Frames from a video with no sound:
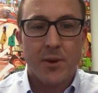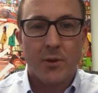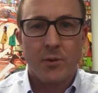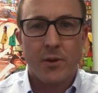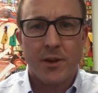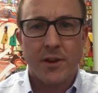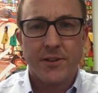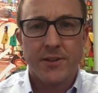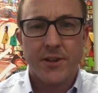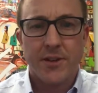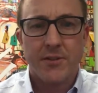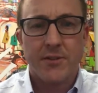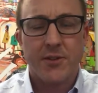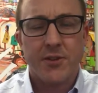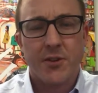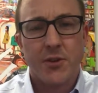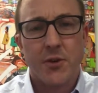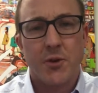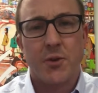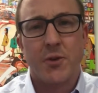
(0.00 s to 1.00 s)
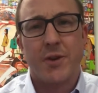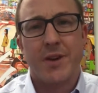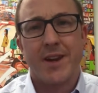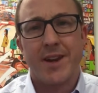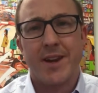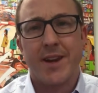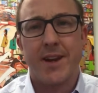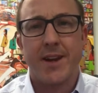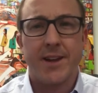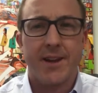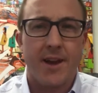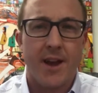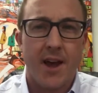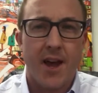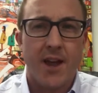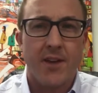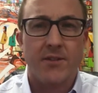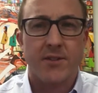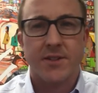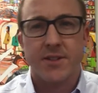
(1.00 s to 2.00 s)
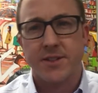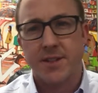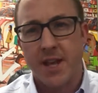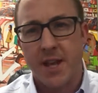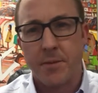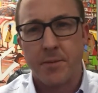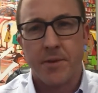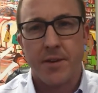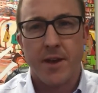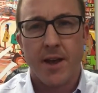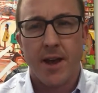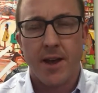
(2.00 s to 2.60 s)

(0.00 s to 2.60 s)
relative to EDI versus API,